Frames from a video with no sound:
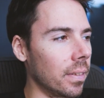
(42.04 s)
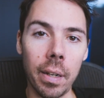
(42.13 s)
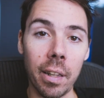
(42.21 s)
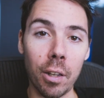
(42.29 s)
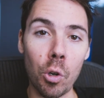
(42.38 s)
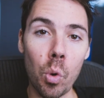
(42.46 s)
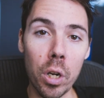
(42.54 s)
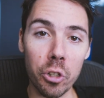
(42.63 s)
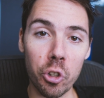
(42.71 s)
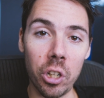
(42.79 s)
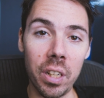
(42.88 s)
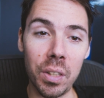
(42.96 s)
Now the
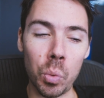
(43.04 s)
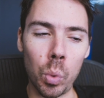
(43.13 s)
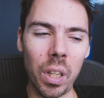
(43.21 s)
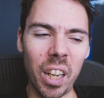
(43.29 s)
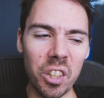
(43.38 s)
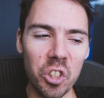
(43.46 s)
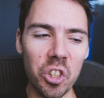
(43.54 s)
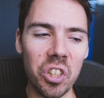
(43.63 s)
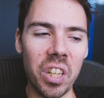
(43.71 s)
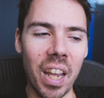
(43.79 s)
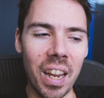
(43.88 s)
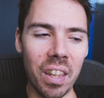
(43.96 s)
question is, will I
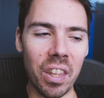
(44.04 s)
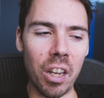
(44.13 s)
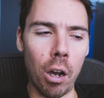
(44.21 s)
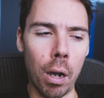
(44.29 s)
stay the